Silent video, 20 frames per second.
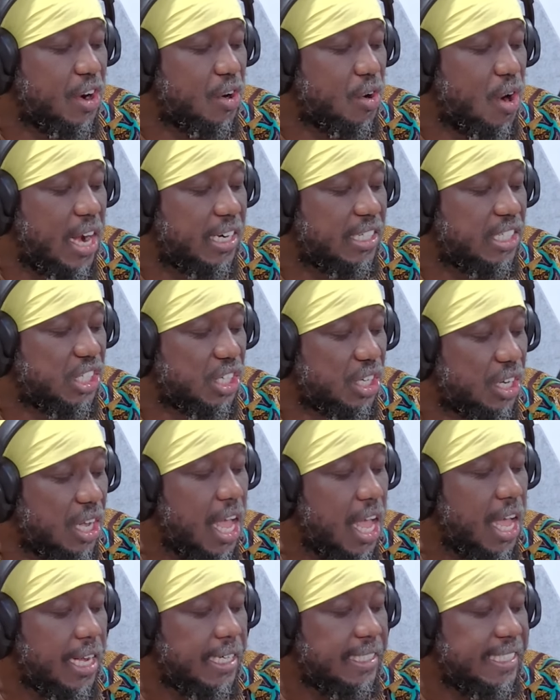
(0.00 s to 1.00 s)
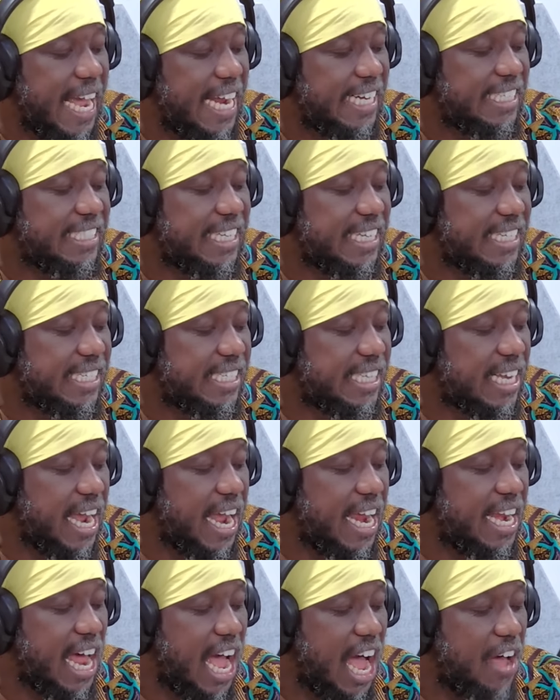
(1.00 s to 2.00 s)
Grant, dentist
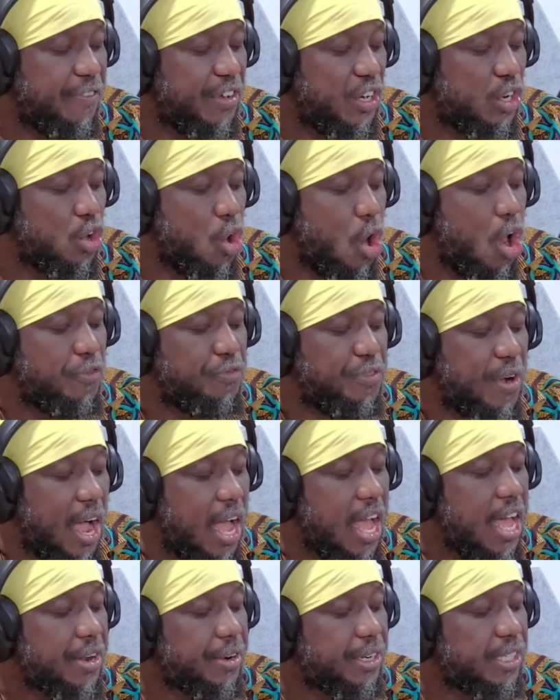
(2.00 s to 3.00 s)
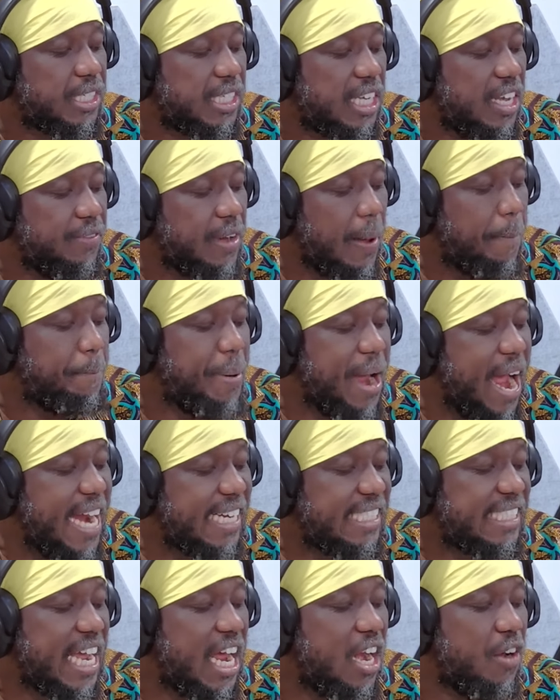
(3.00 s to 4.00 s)
and avid golfer, received a
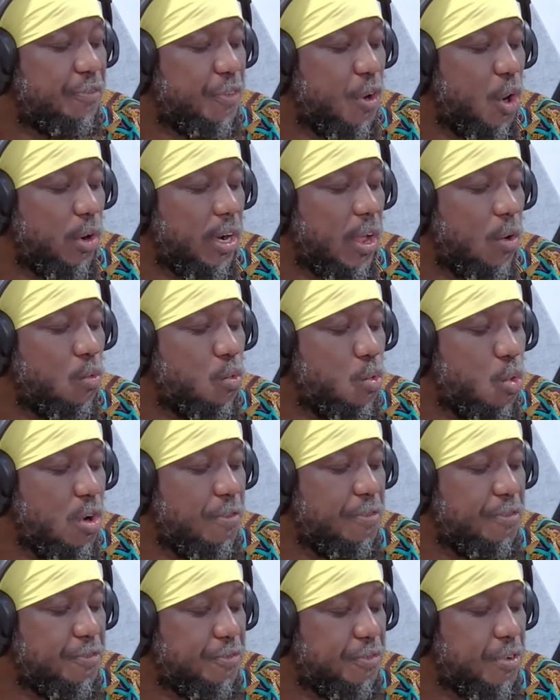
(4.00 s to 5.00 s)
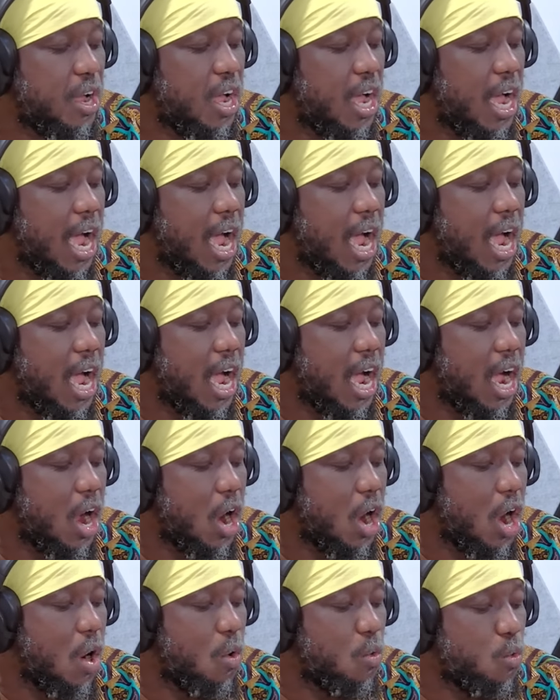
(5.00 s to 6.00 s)
patent for the wolf
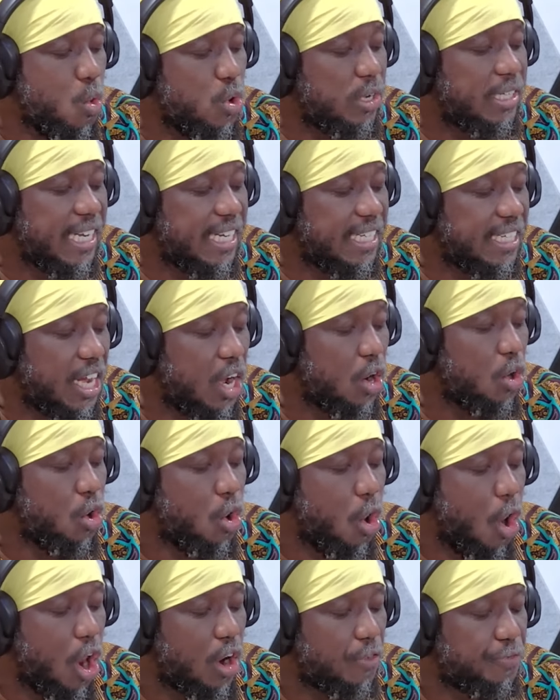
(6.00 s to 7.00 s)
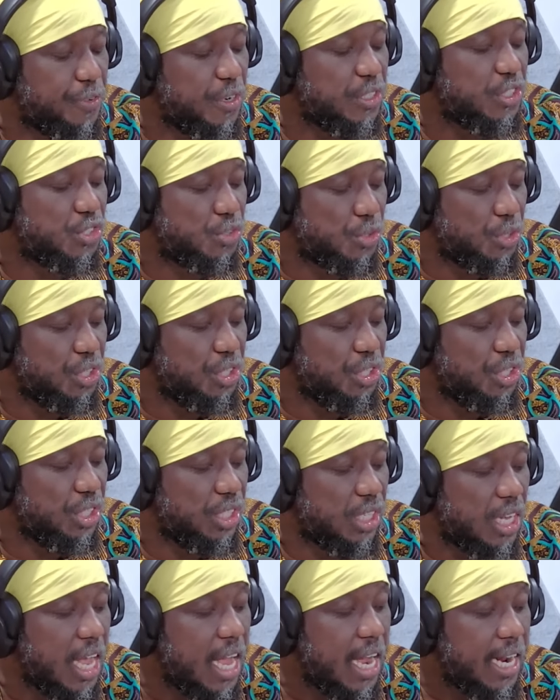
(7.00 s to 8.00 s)
uh, wooden golf
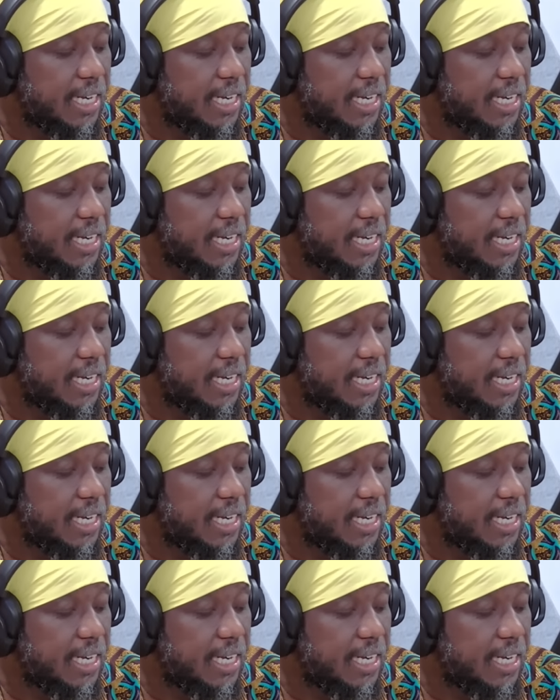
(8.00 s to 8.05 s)
tree.